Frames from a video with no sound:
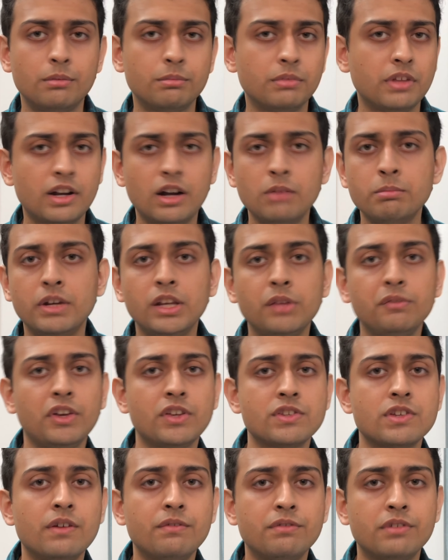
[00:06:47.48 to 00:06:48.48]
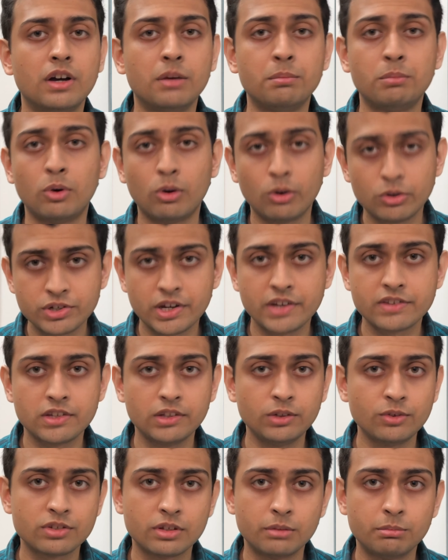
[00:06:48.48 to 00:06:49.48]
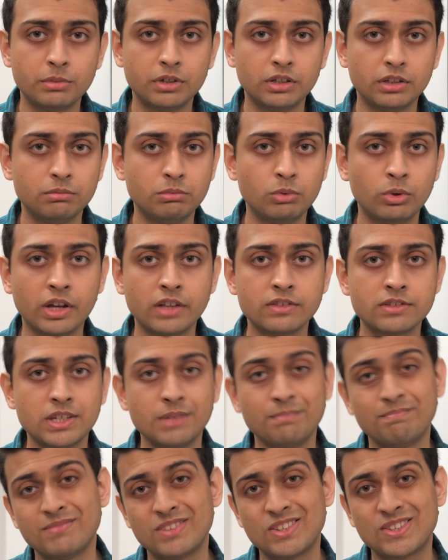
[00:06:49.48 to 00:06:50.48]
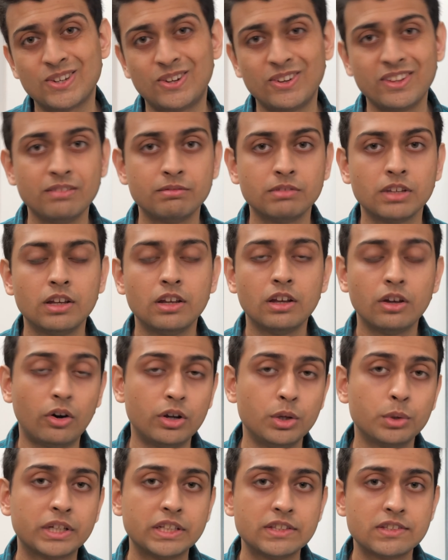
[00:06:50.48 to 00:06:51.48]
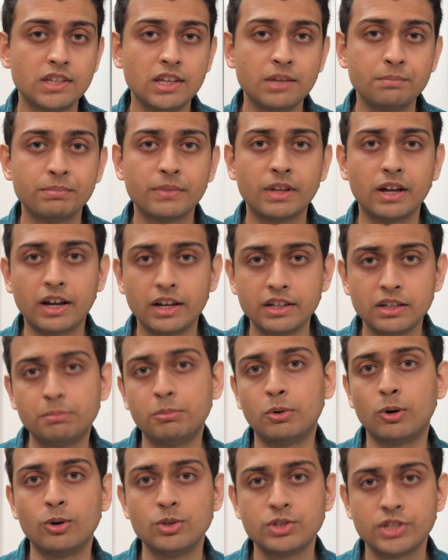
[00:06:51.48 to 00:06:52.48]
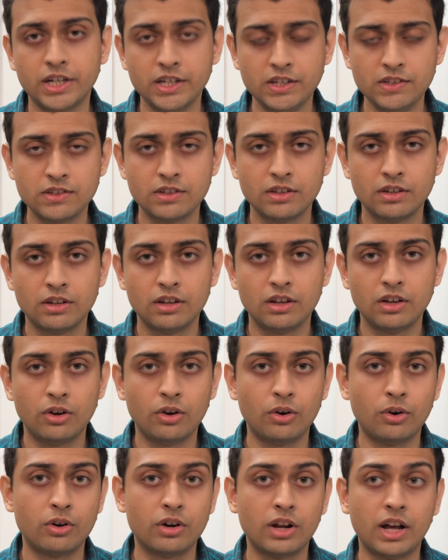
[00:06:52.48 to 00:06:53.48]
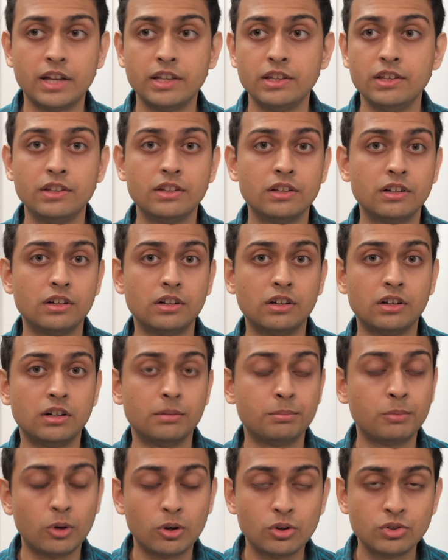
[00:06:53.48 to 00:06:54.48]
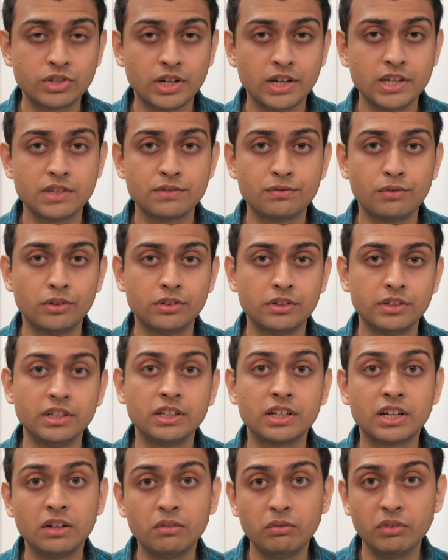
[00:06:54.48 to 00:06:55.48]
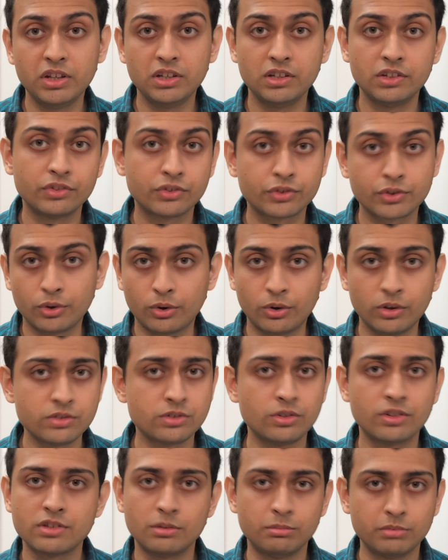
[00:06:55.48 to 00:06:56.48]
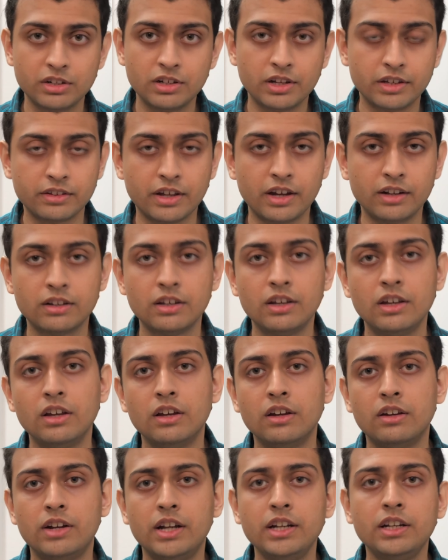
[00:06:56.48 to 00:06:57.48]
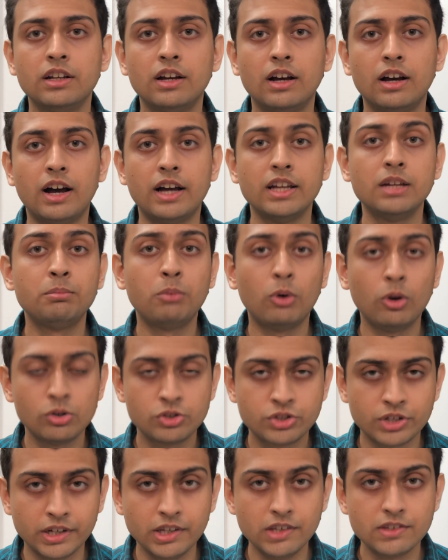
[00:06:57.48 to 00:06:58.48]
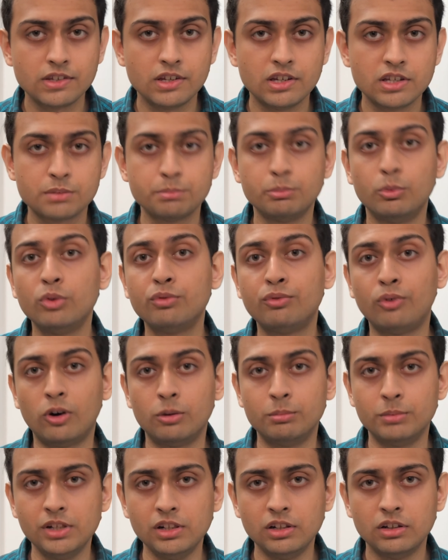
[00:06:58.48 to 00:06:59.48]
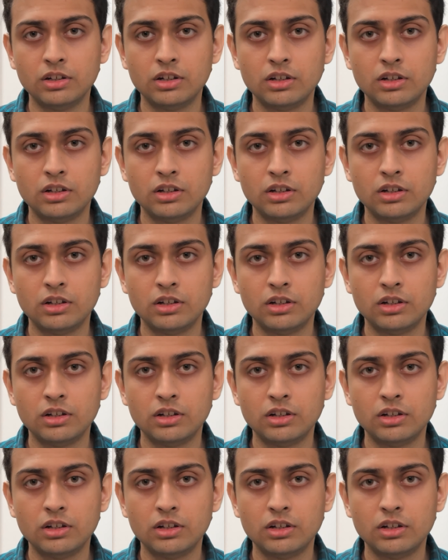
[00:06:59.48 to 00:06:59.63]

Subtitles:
there are many ways of apologizing to somebody. You can say sorry, or you can say I apologize, or I apologize for the inconvenience caused, or something like that, right? I apologize is more formal